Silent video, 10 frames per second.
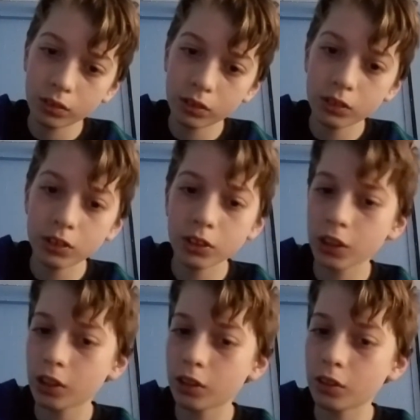And
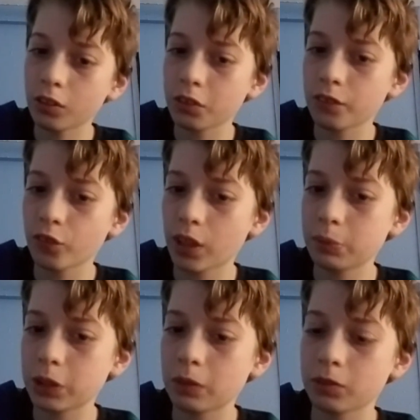so the
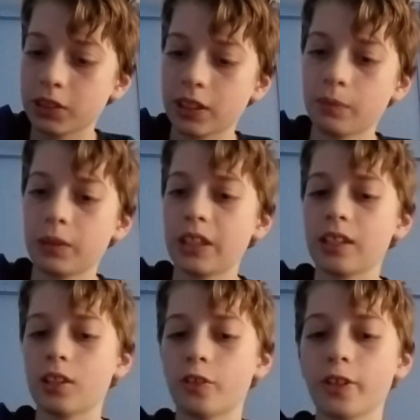frame's almost done being
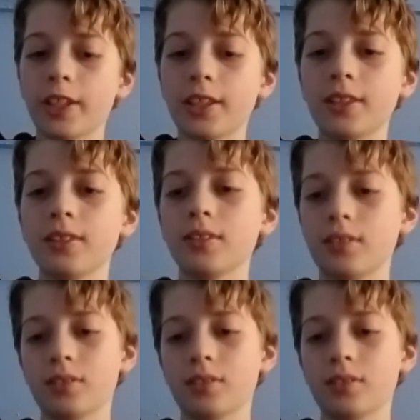colored in.